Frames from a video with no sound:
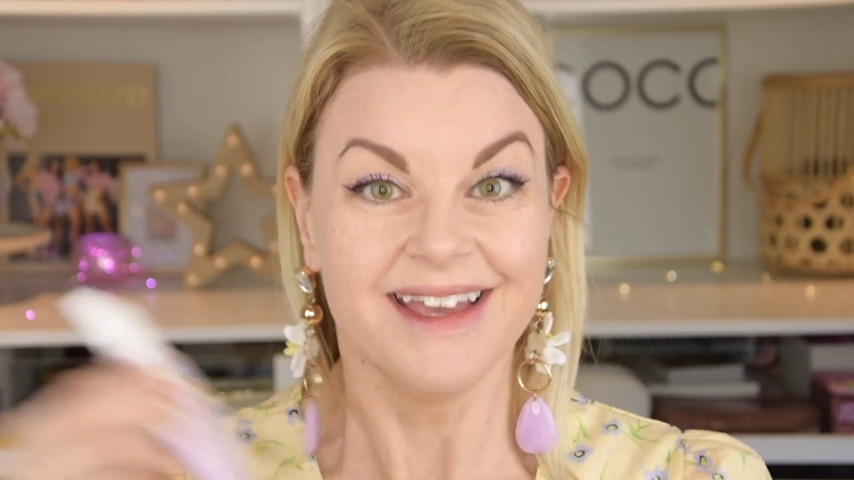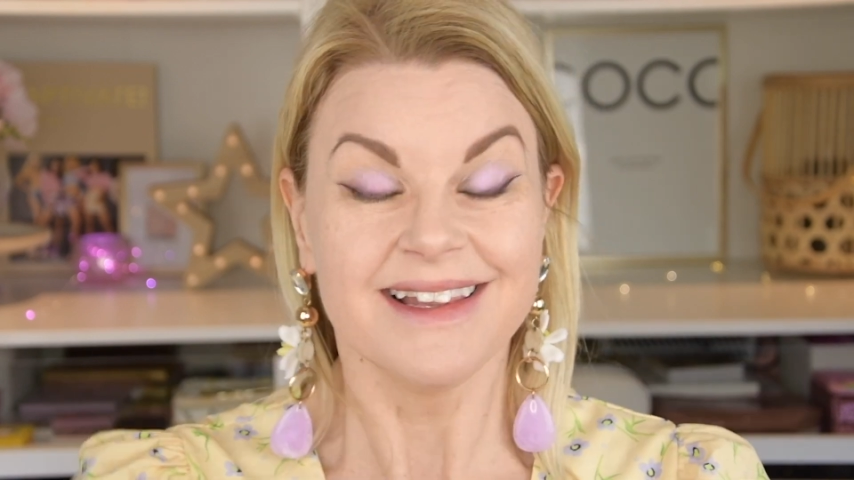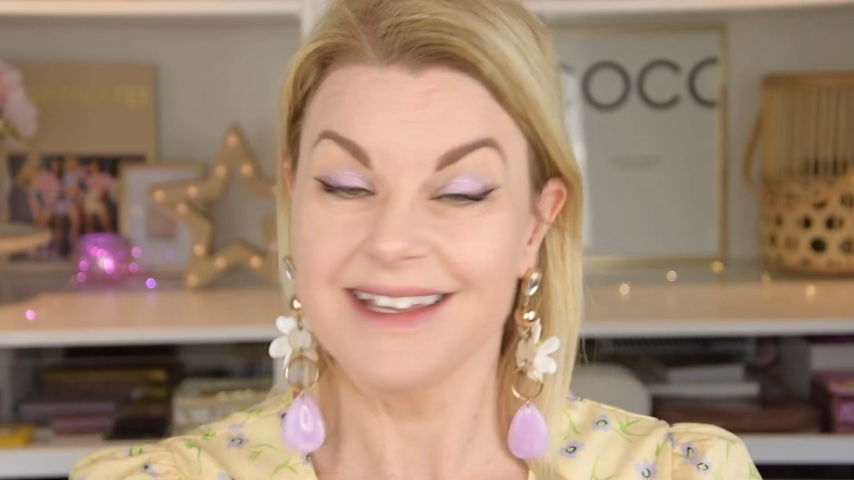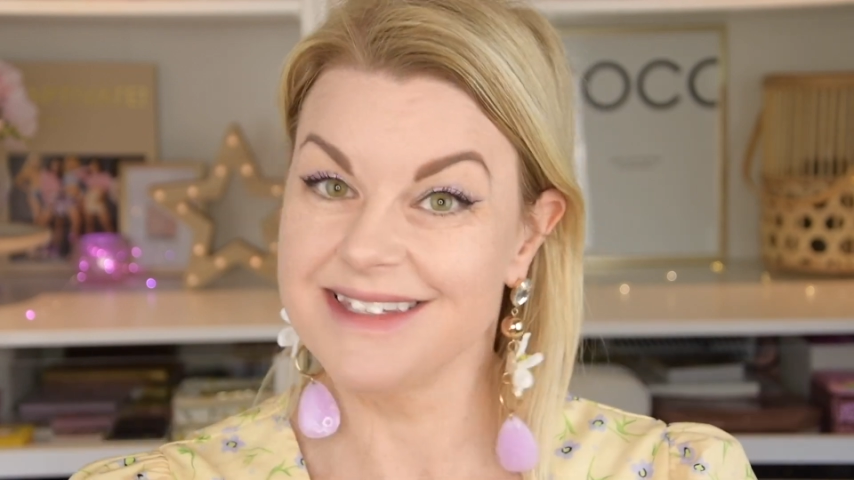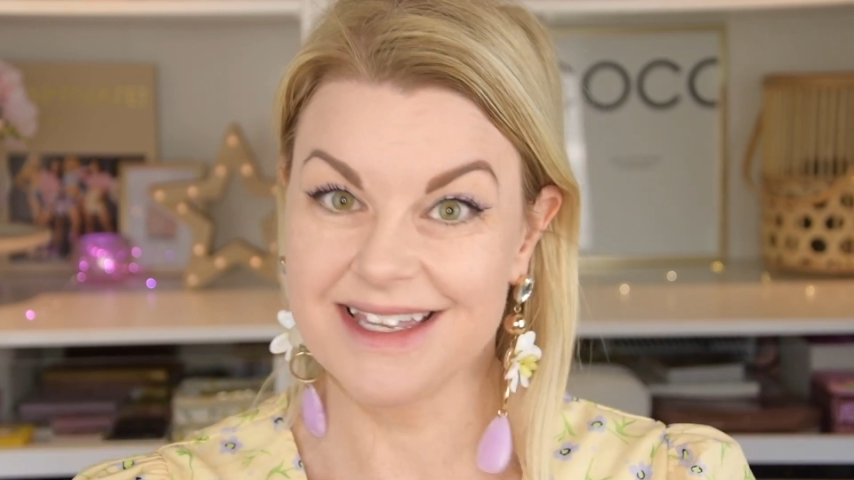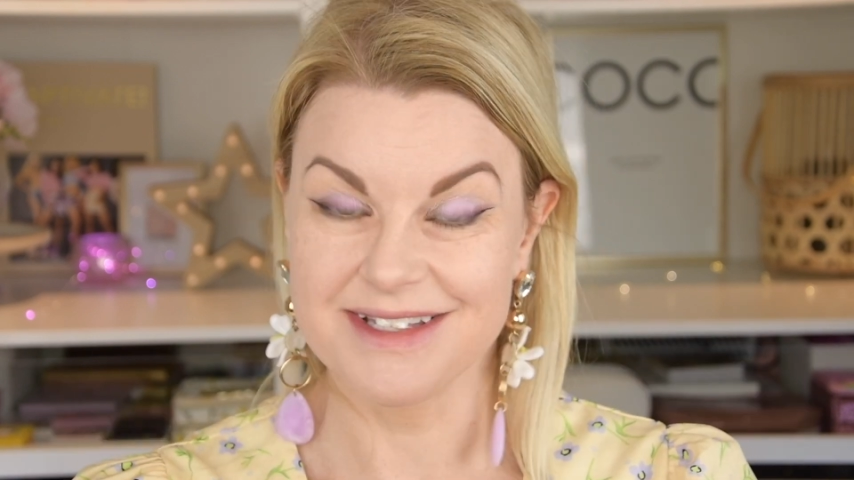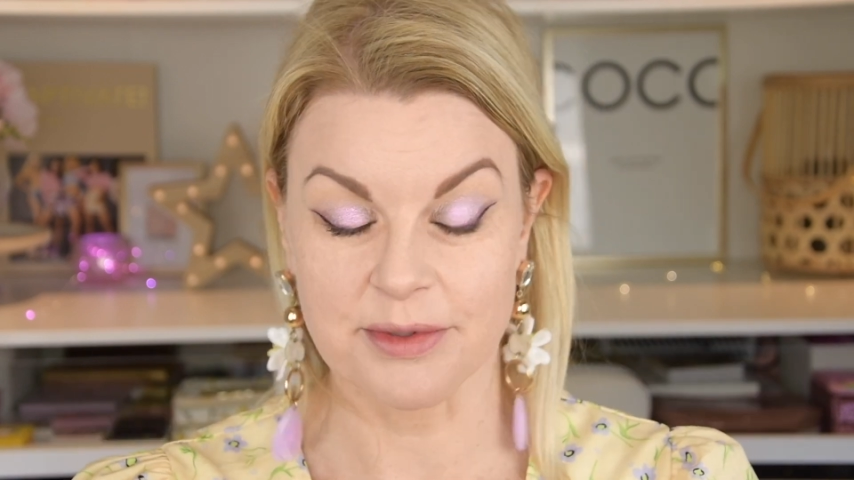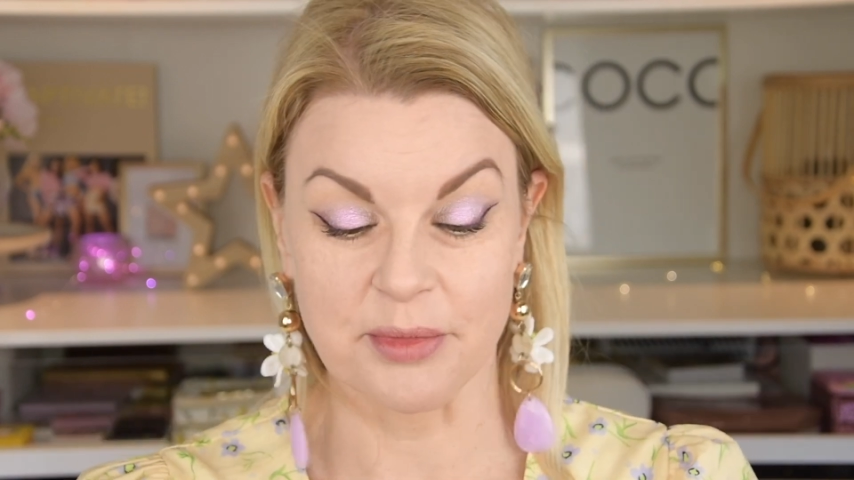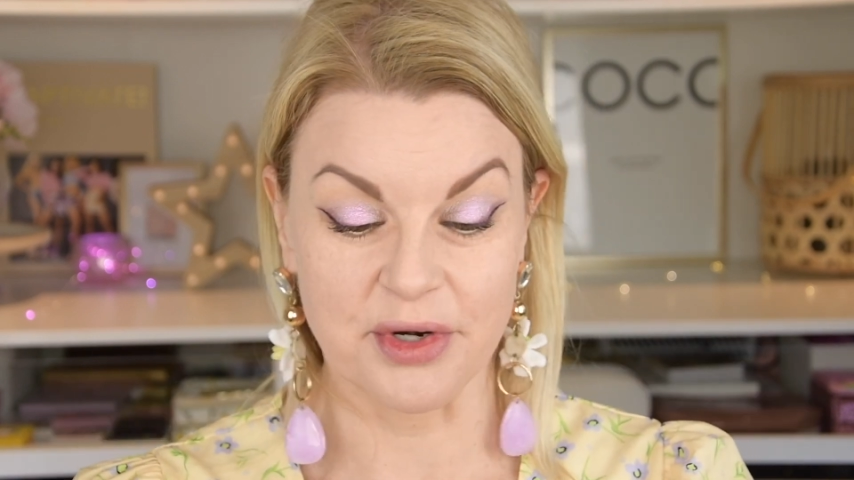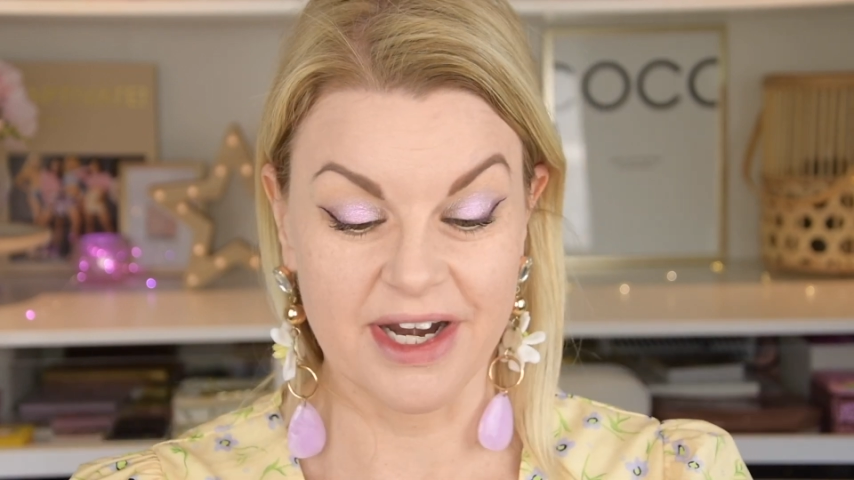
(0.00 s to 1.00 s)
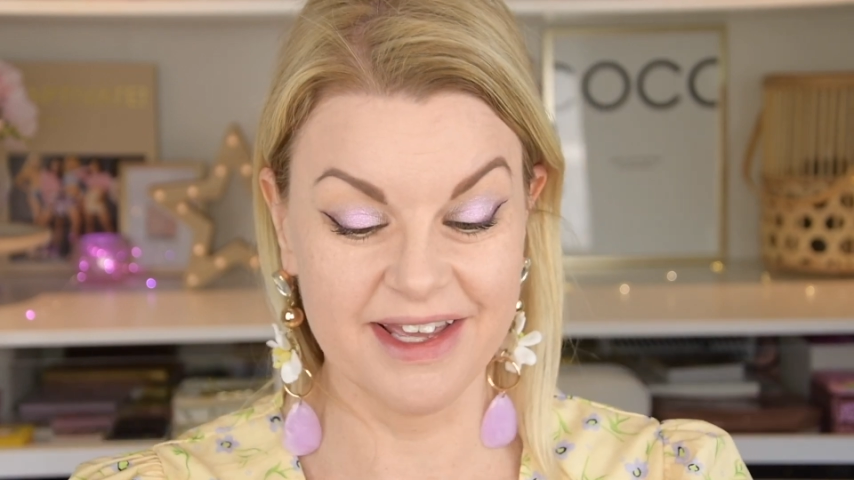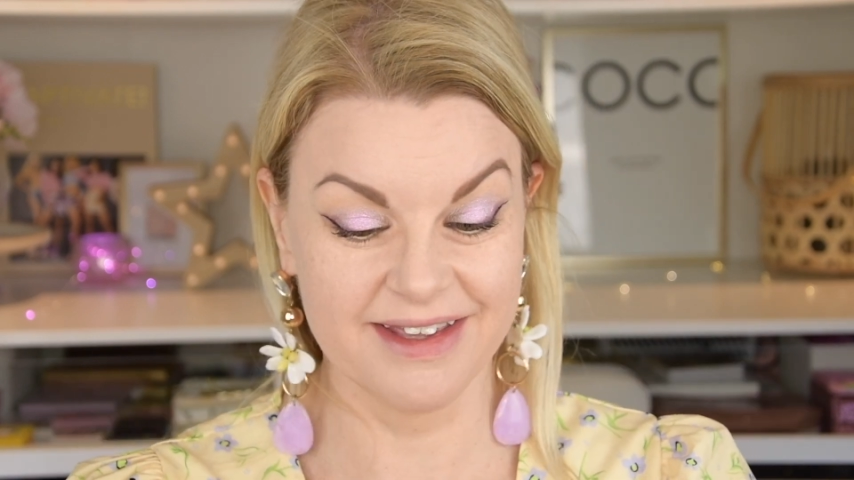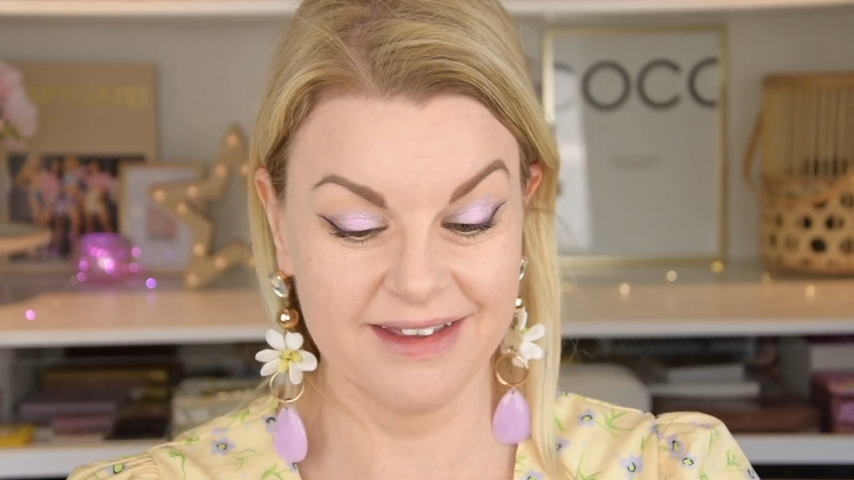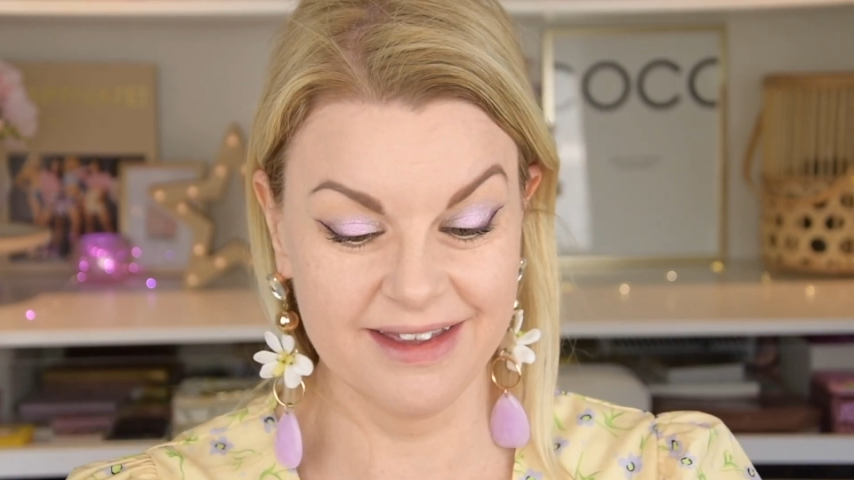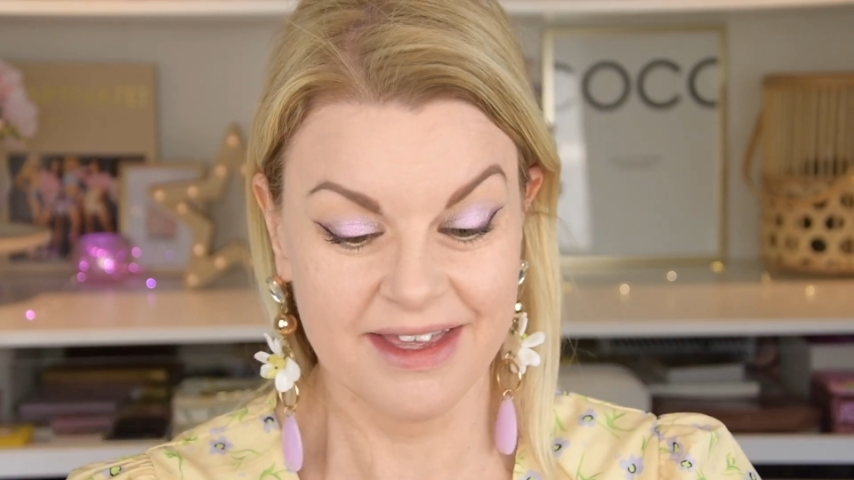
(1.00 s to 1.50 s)
Let's take some more
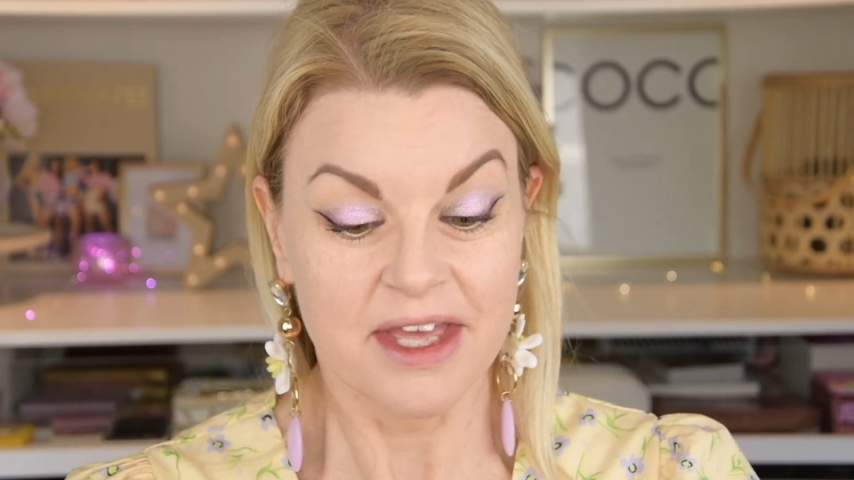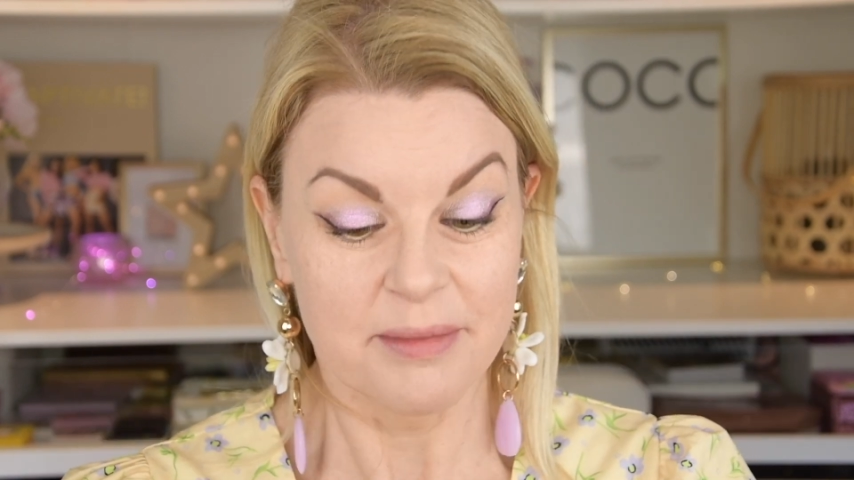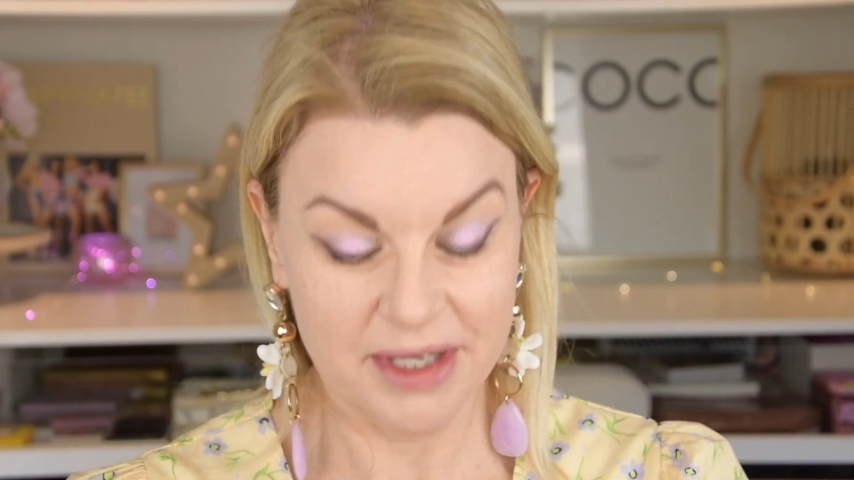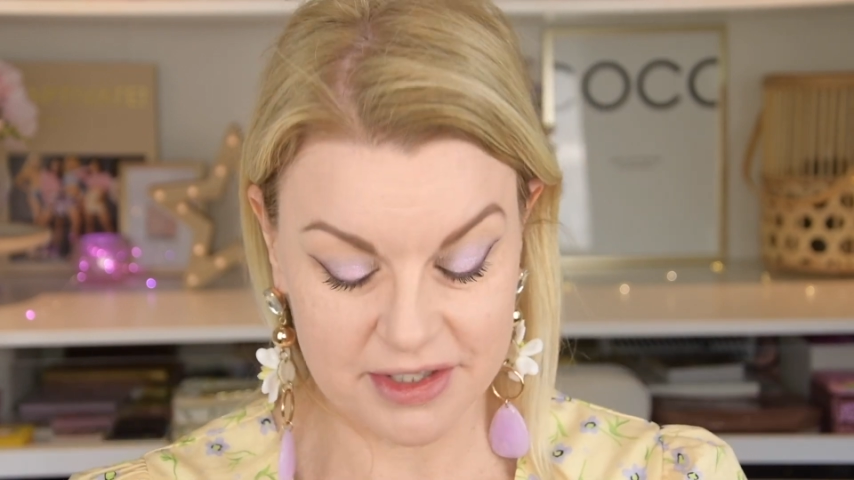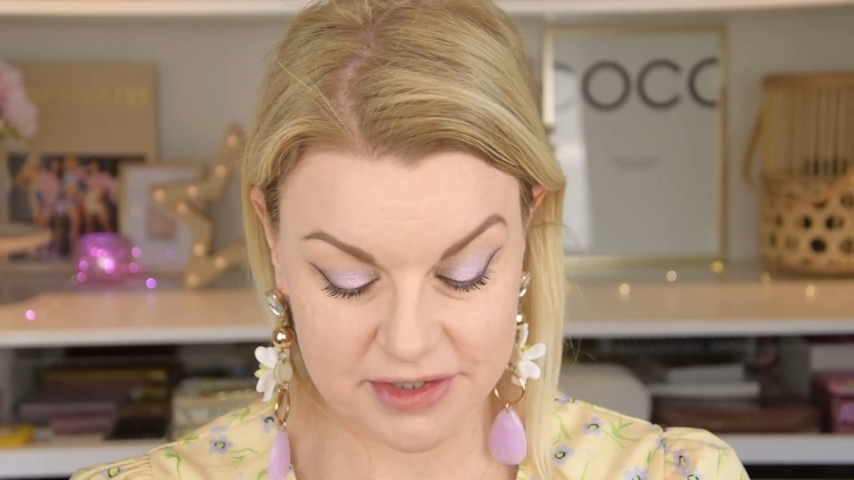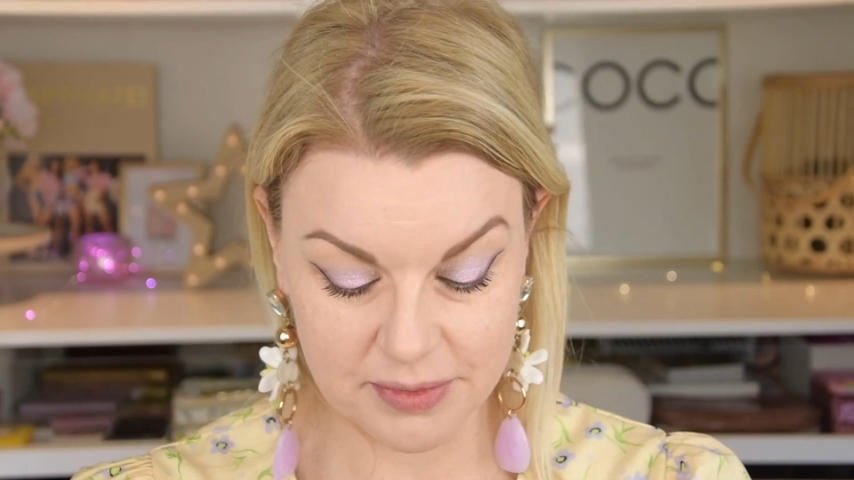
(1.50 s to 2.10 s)
because